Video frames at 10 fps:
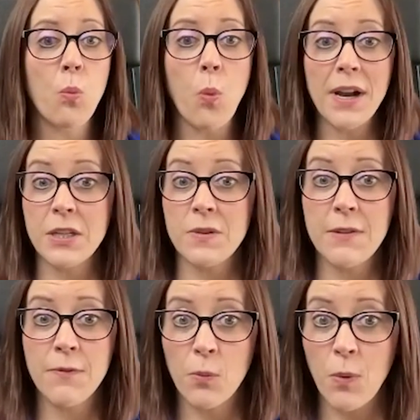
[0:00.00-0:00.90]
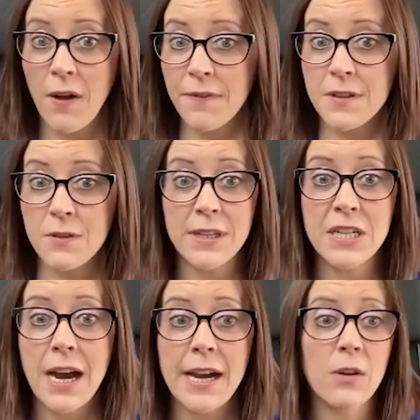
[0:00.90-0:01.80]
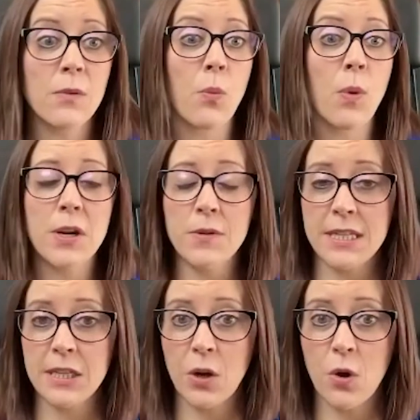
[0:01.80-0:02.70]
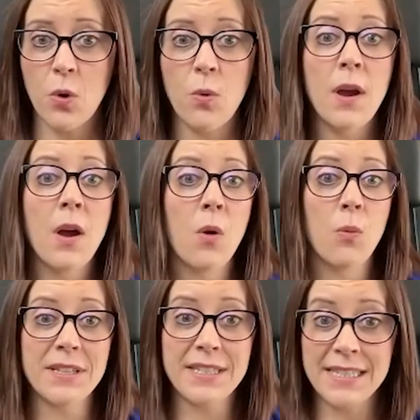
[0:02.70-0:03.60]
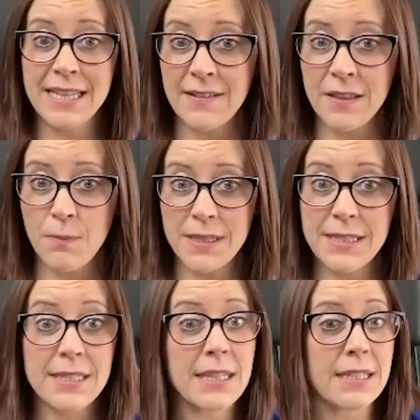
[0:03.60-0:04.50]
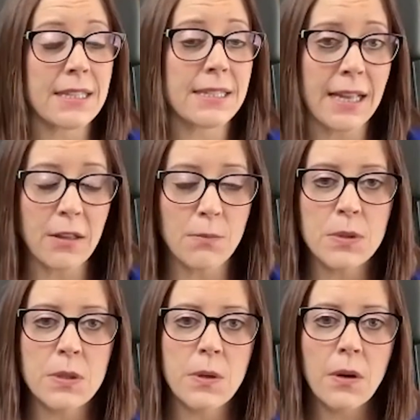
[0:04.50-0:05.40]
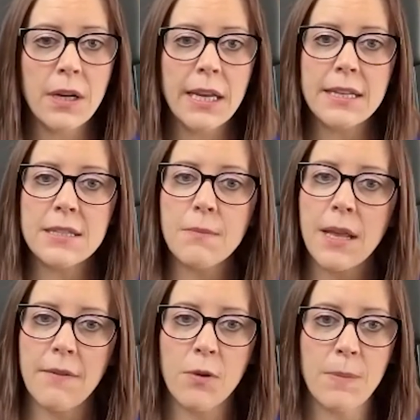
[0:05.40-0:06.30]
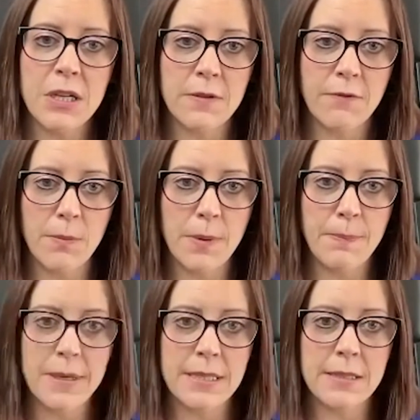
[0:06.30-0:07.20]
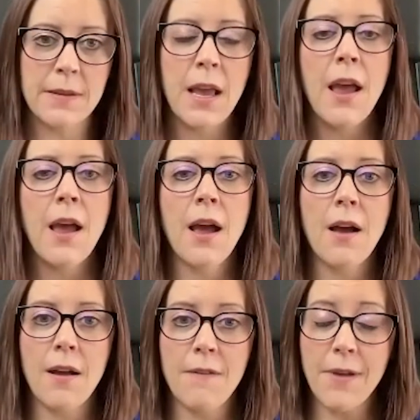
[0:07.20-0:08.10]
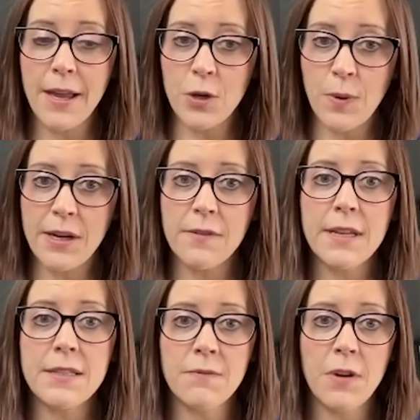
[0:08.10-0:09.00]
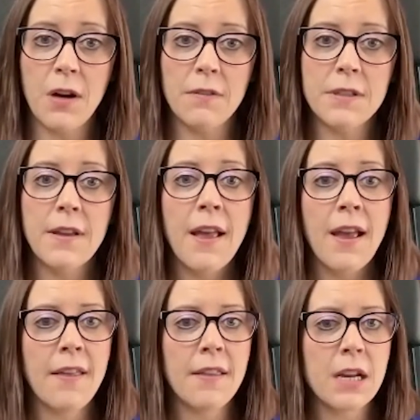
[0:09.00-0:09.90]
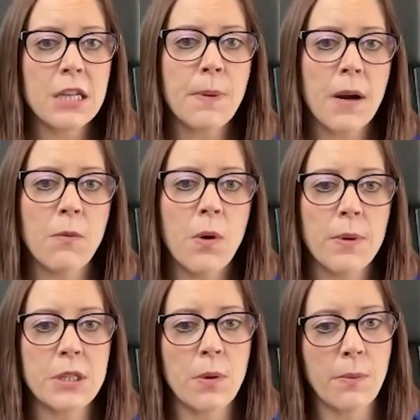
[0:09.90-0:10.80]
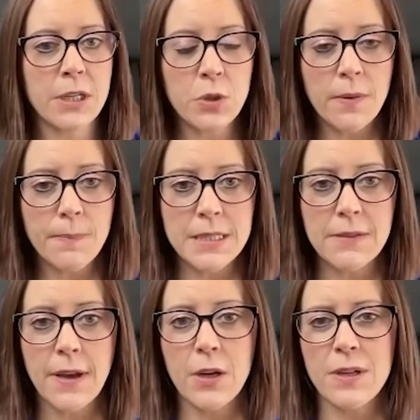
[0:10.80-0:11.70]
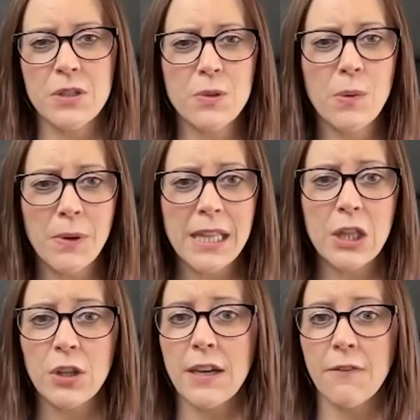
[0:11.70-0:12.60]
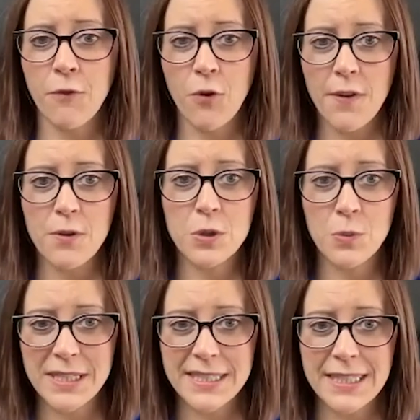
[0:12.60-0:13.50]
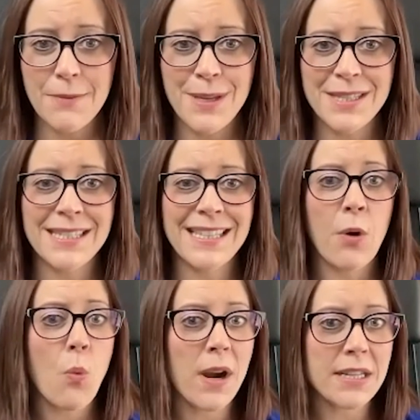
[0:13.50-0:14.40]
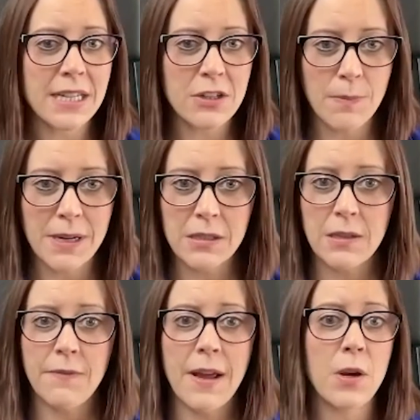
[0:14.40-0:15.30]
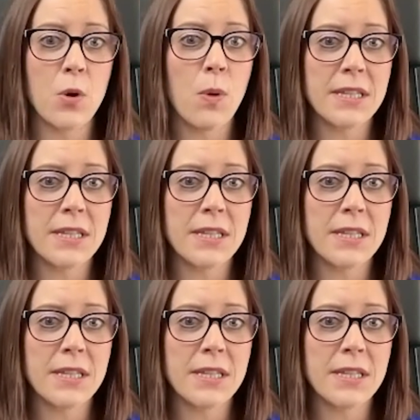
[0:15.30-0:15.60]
What do you need for wealth to retire? Where do you need to go? What's the state of the business? Is it saleable? So you're going to get some of that information from a business valuator that's involved. And the nice part of what we do when we do a business valuation is we're really looking for those risks in the business. Like, what is detrimental to the value?